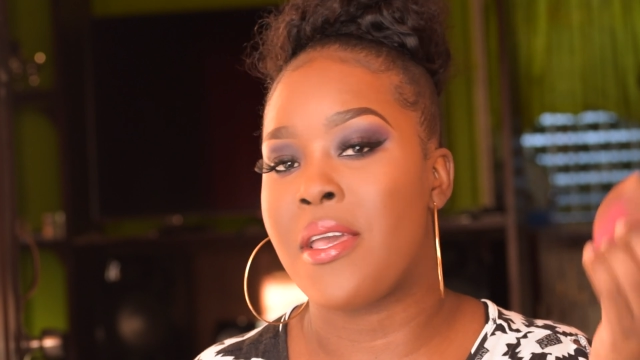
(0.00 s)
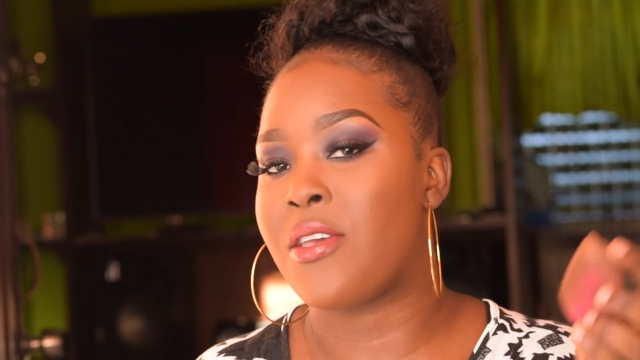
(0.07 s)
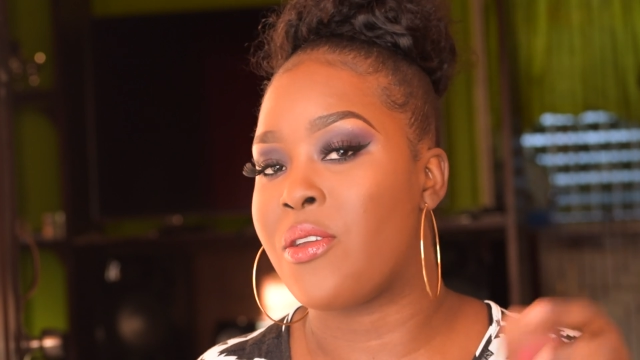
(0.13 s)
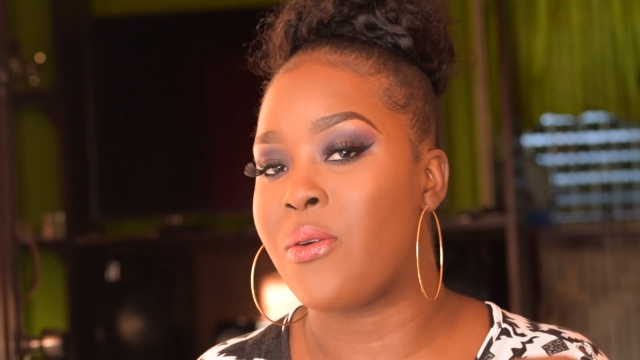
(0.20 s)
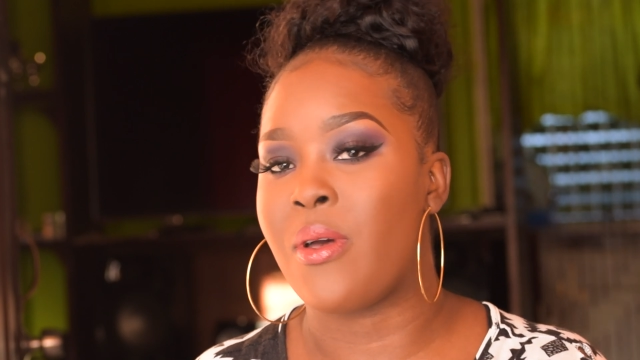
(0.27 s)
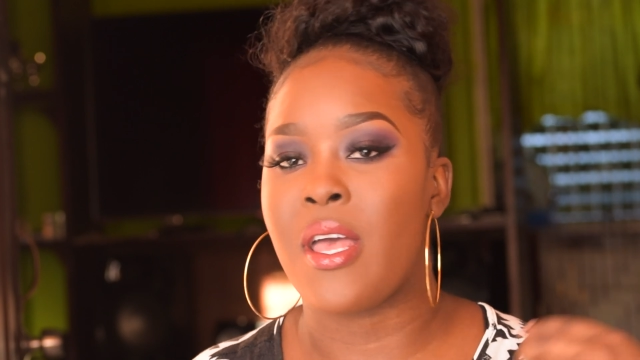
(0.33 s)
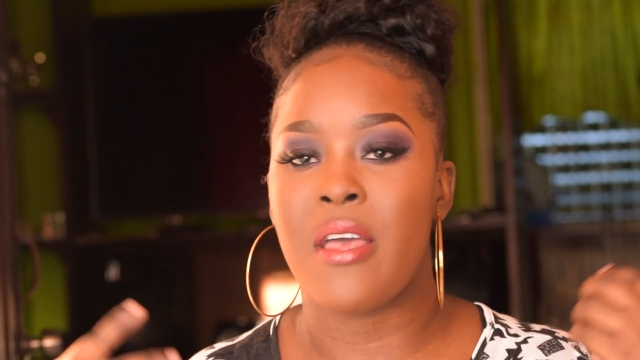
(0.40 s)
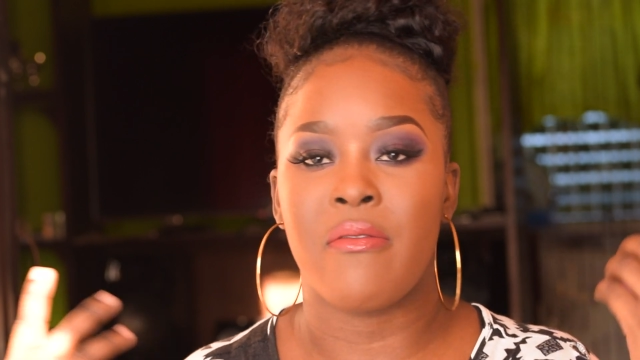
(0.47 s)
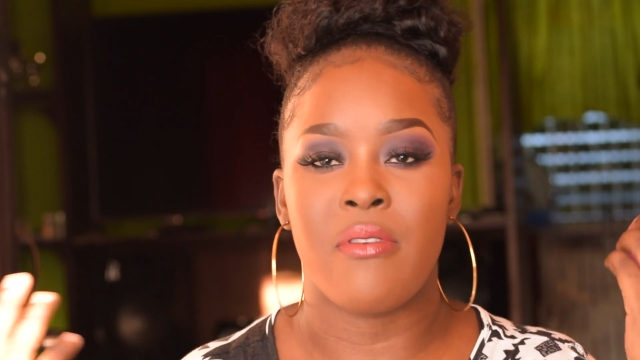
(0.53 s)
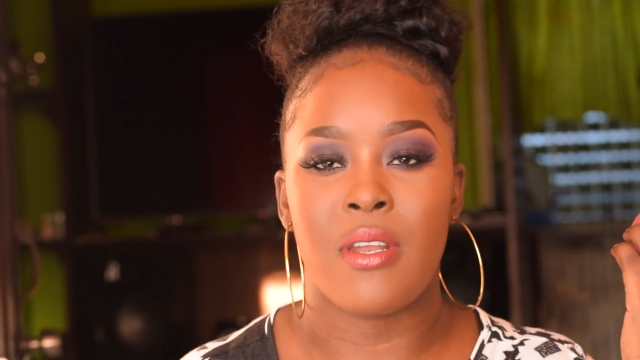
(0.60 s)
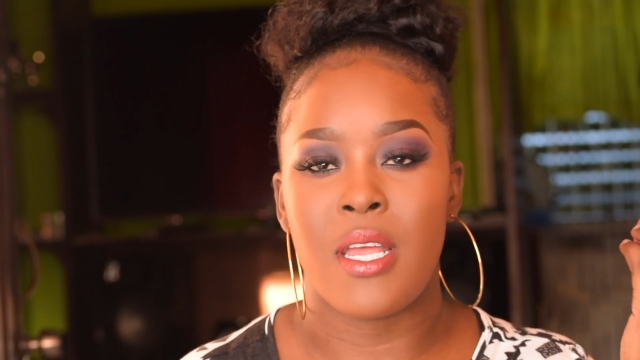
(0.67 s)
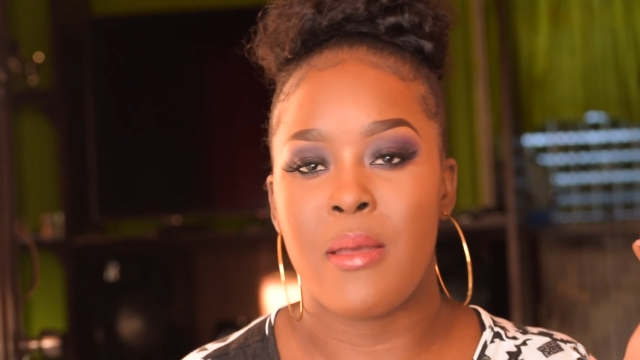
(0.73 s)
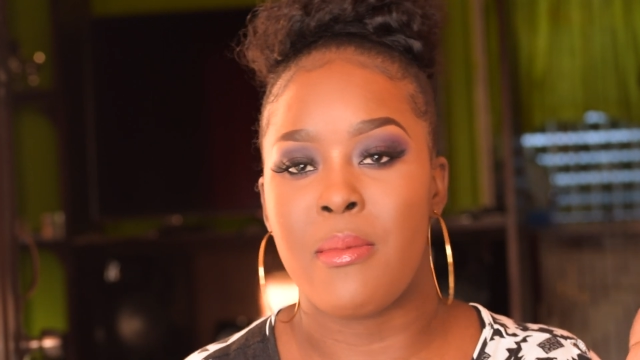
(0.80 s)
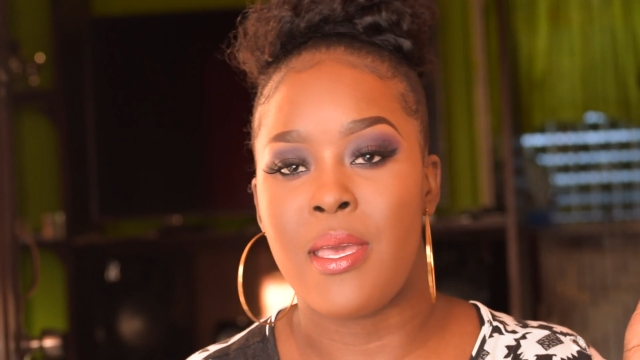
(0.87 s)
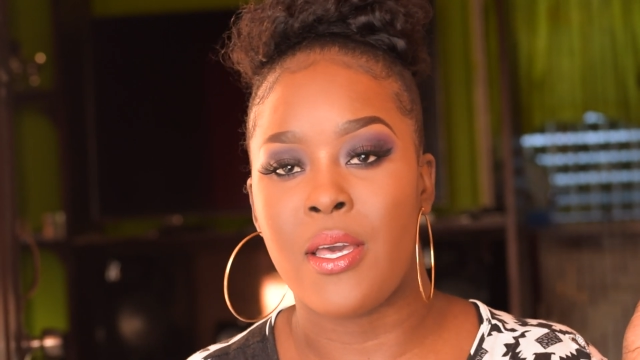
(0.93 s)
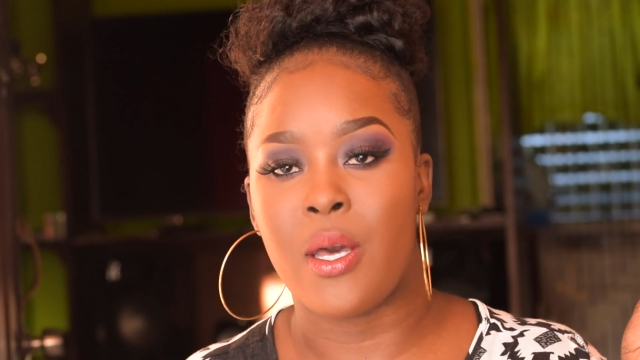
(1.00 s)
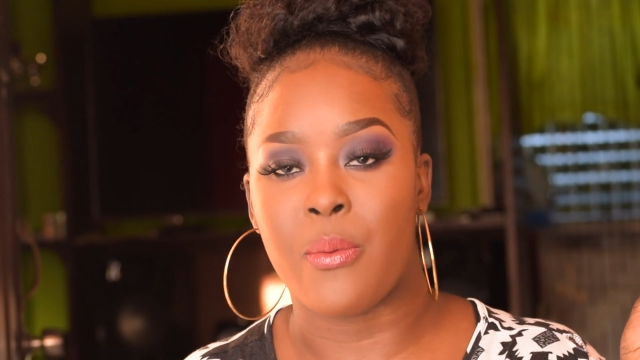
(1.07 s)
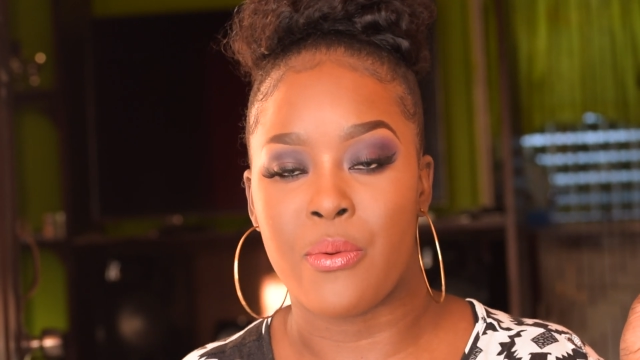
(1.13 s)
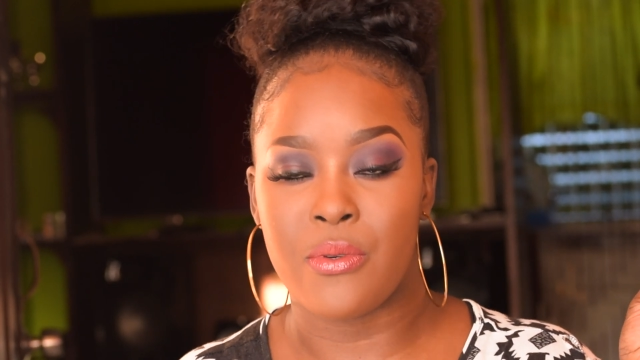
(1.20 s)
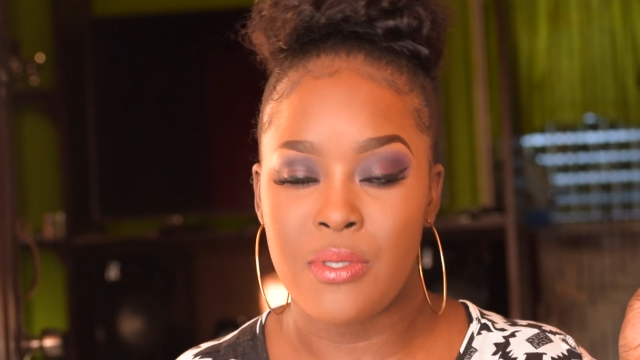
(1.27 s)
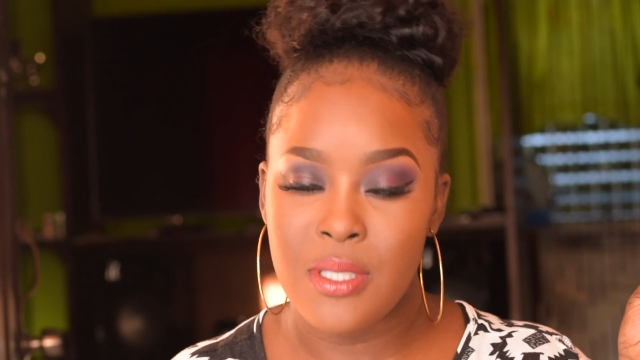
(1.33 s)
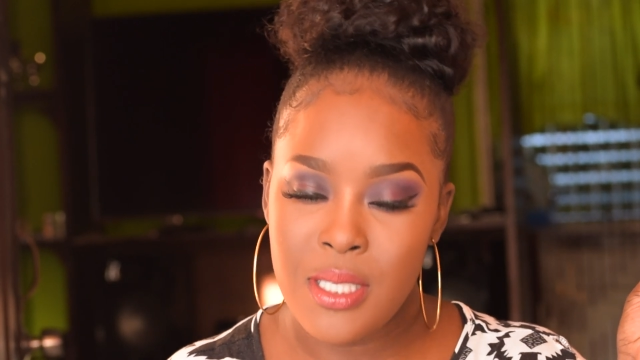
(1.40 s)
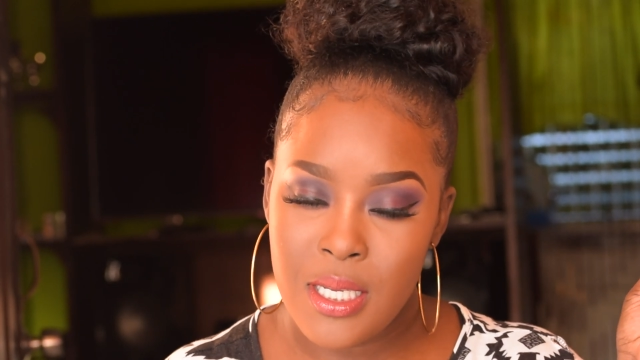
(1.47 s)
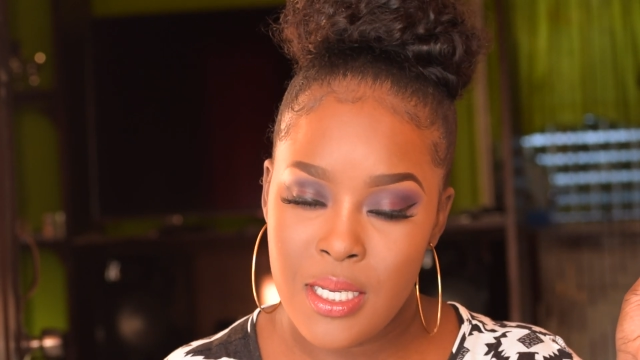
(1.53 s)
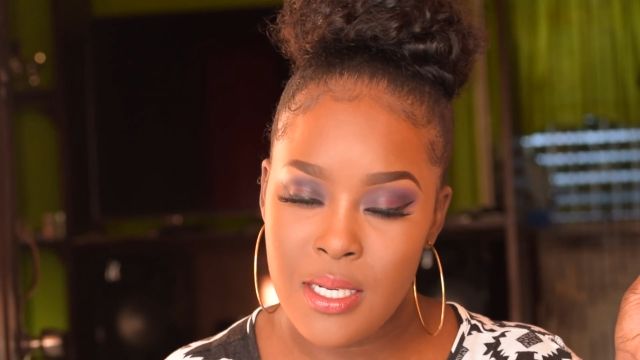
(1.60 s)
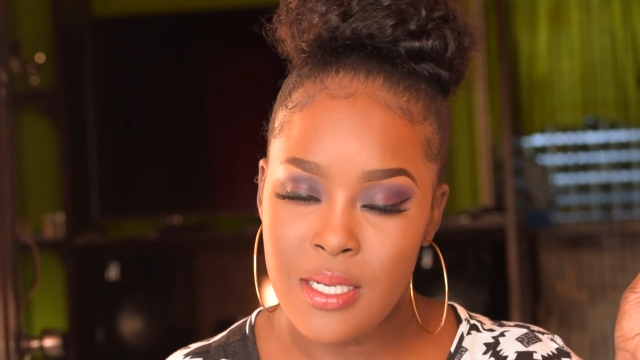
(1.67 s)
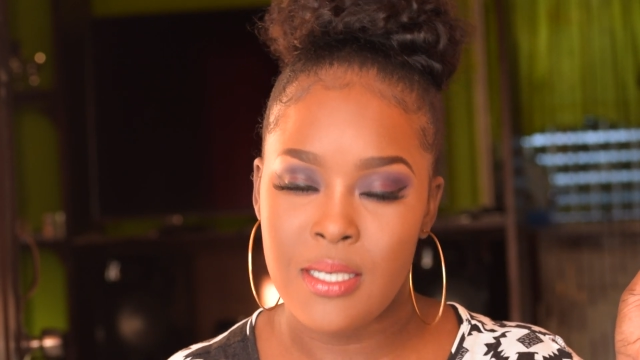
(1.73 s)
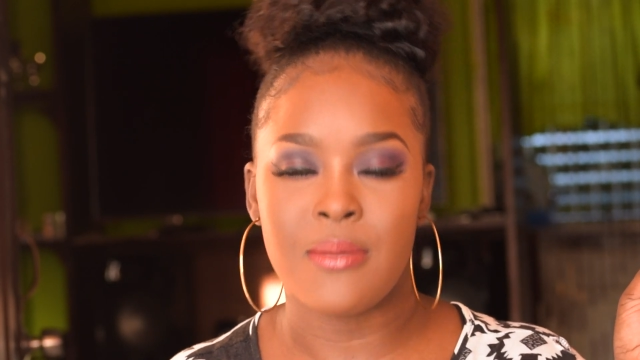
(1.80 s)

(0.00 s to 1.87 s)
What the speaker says: you know, everyday makeup routine.